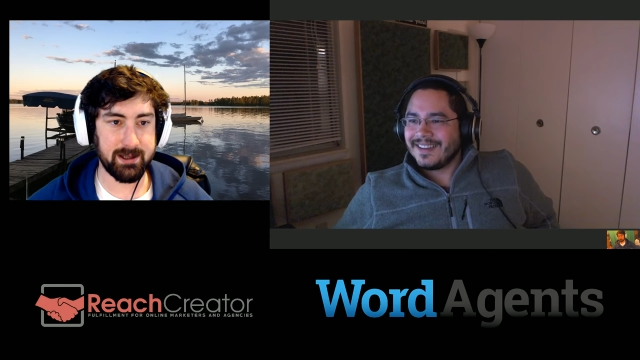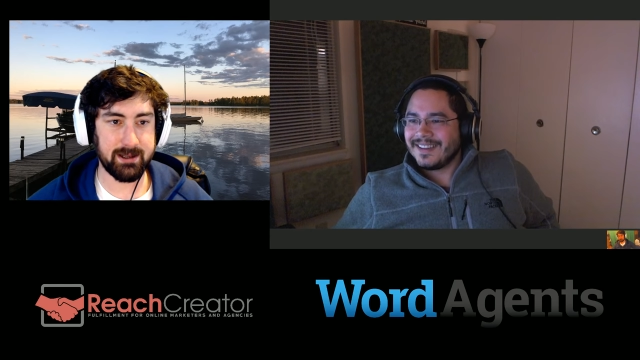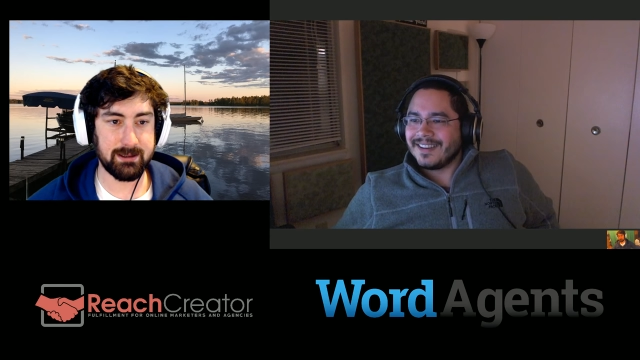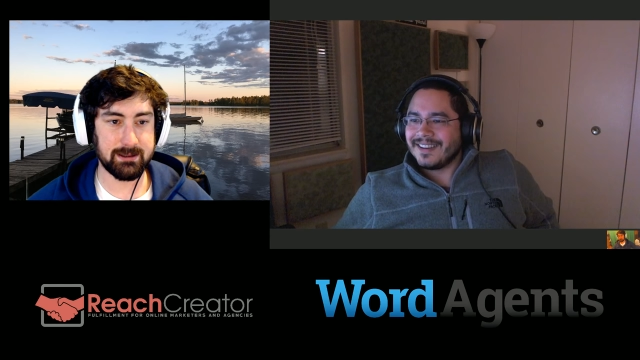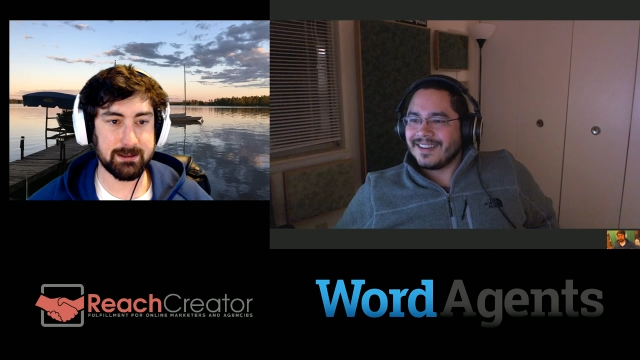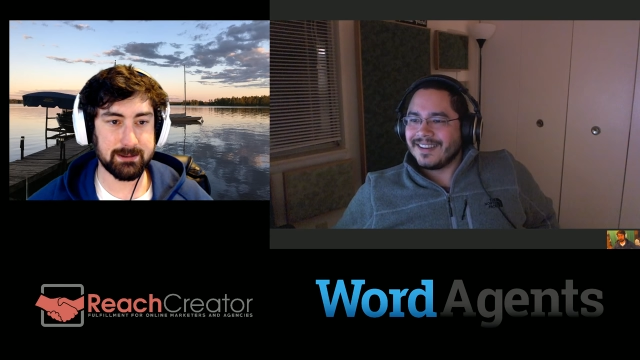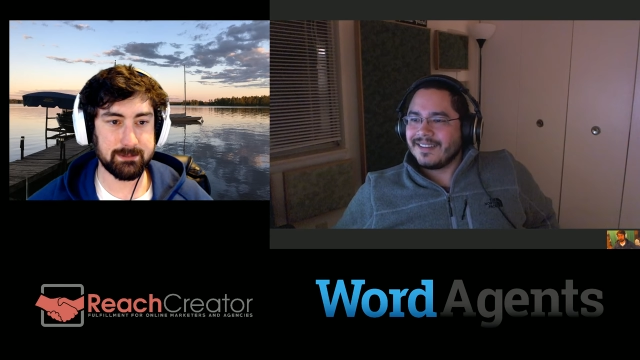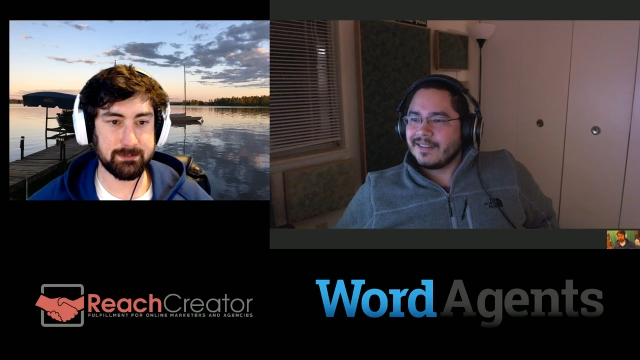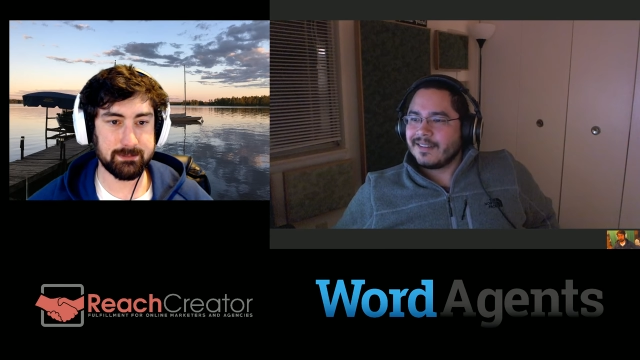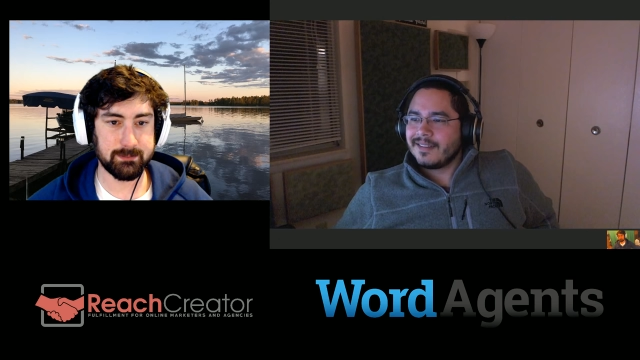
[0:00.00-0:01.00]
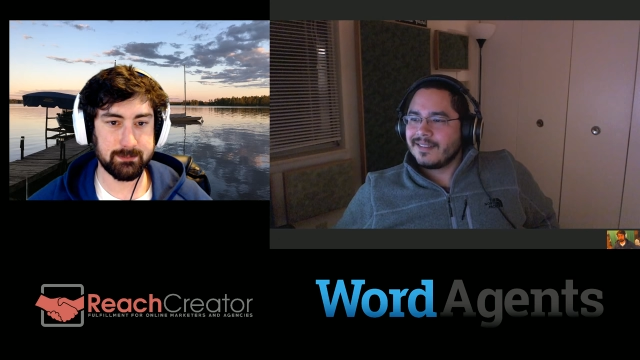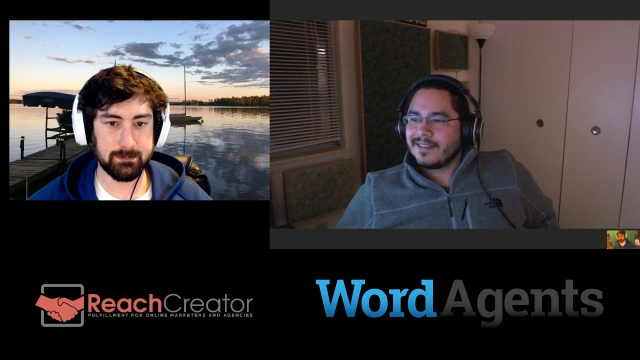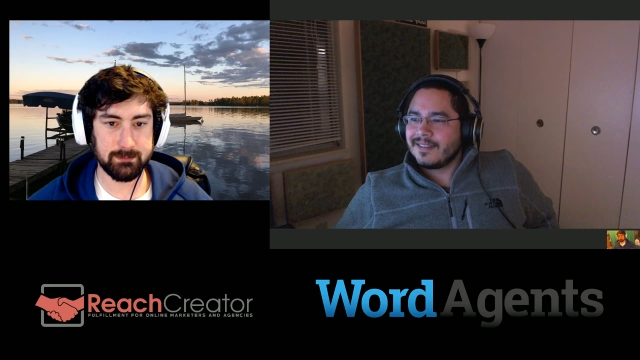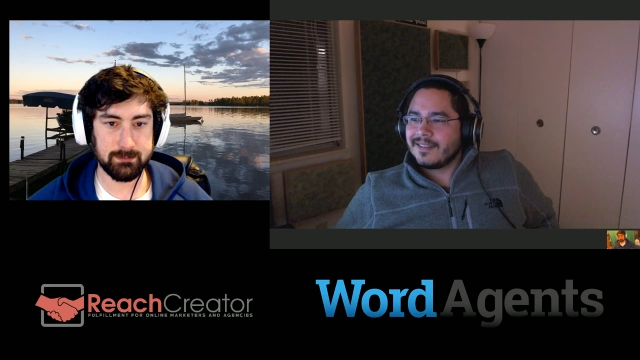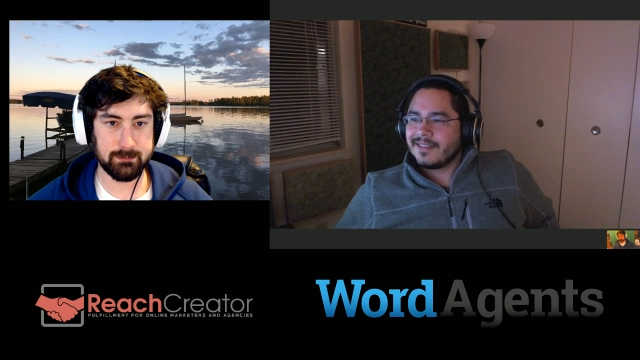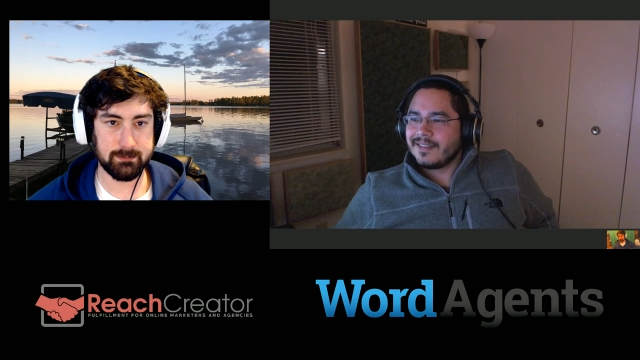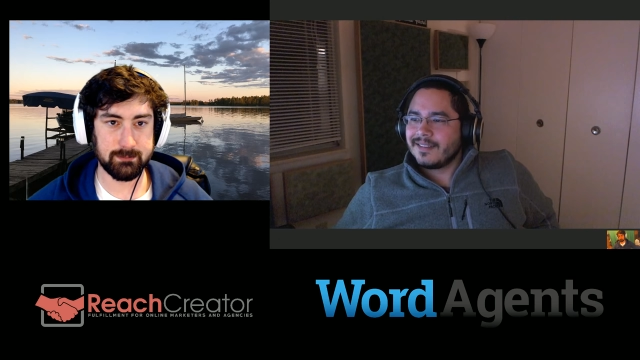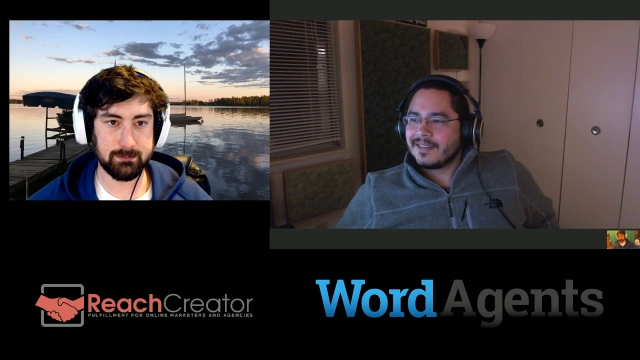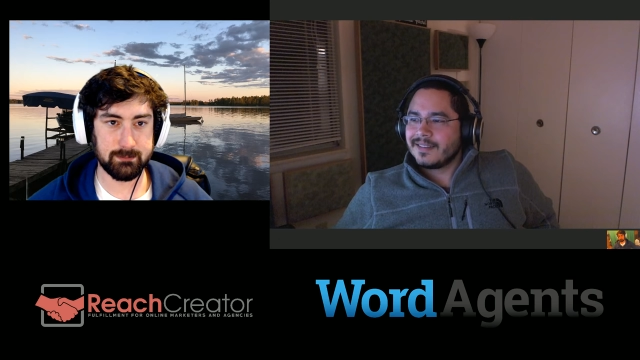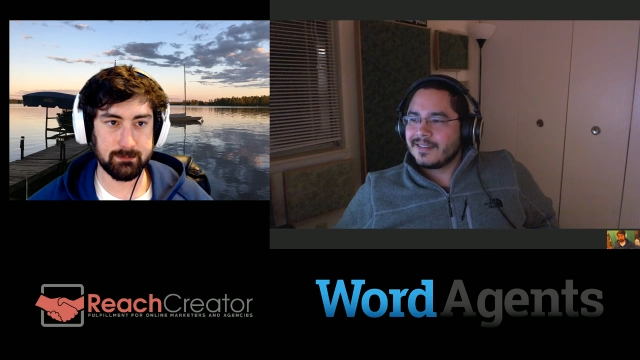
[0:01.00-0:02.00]

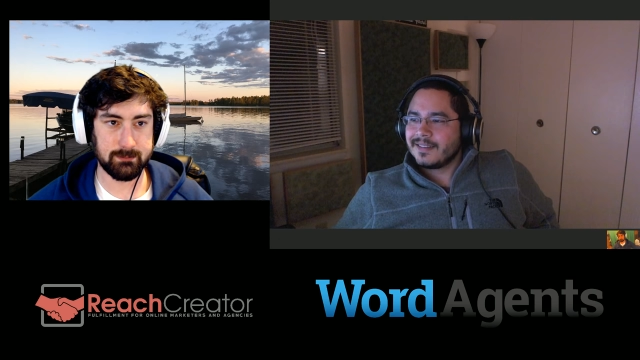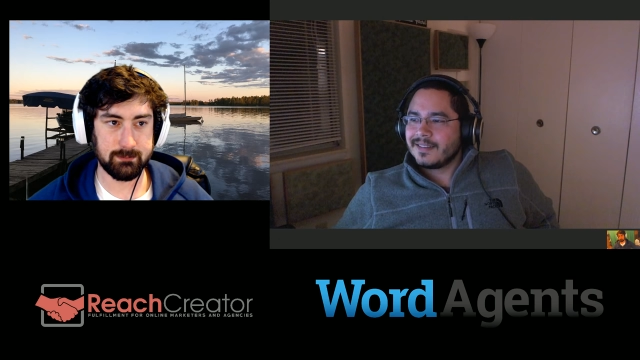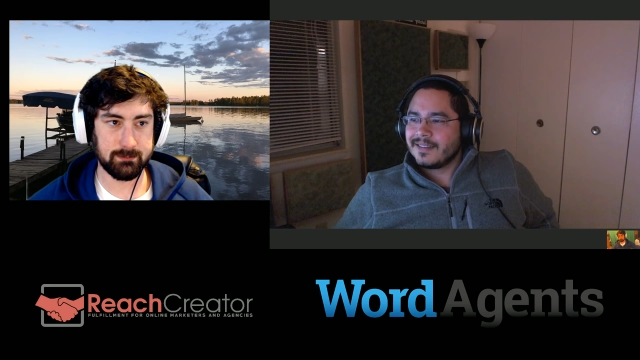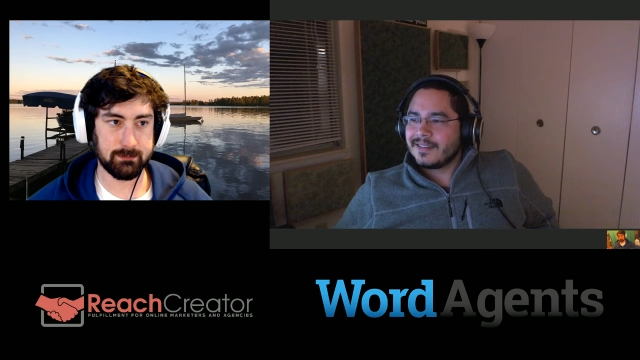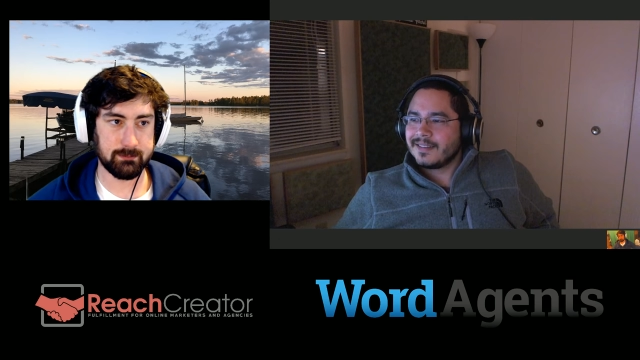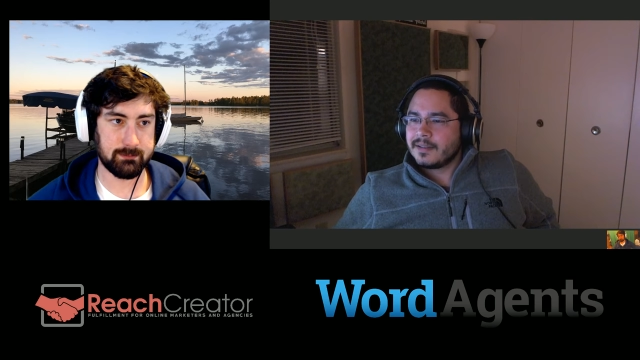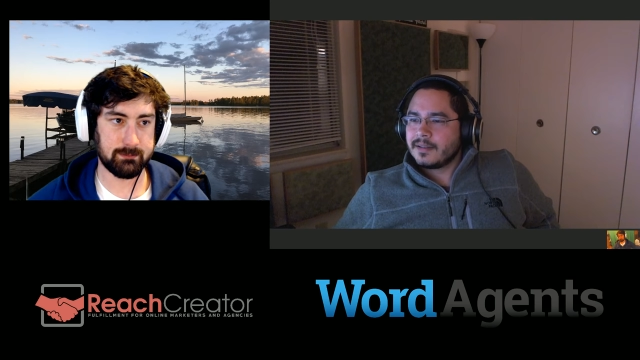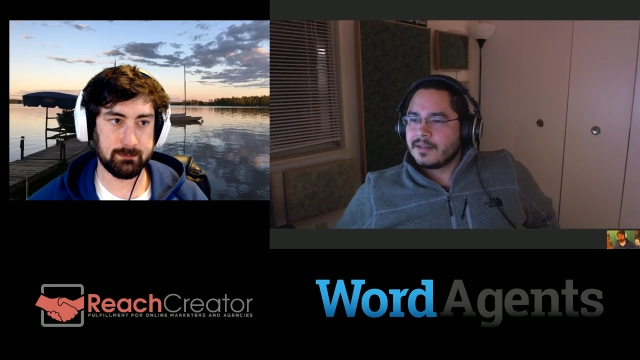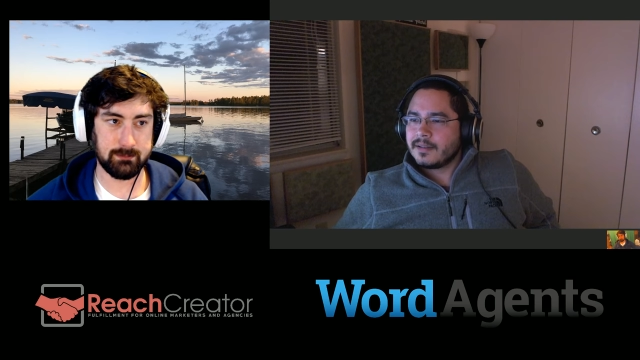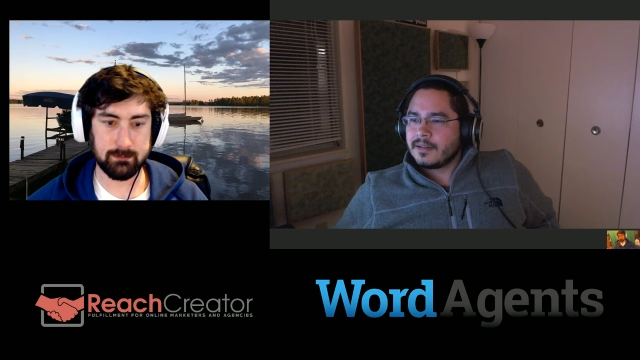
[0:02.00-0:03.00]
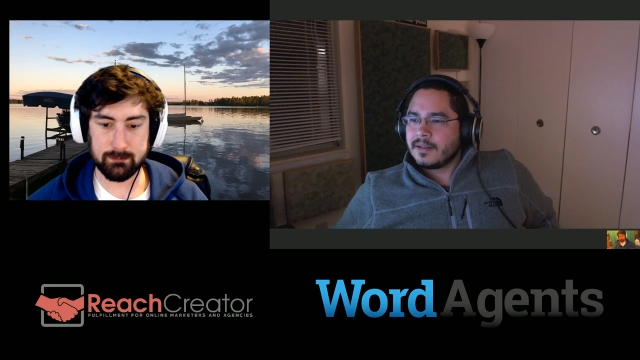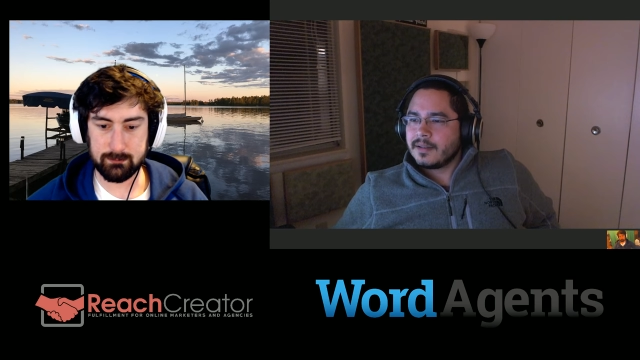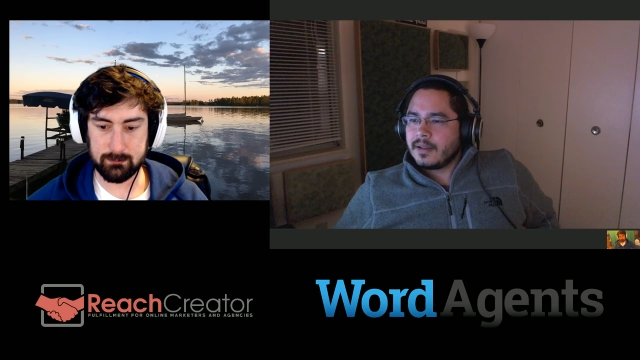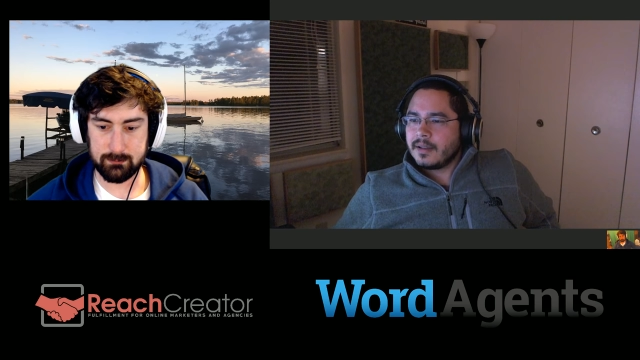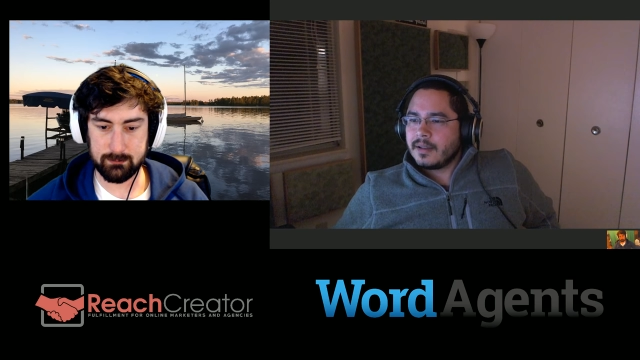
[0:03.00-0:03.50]
(no one is talking)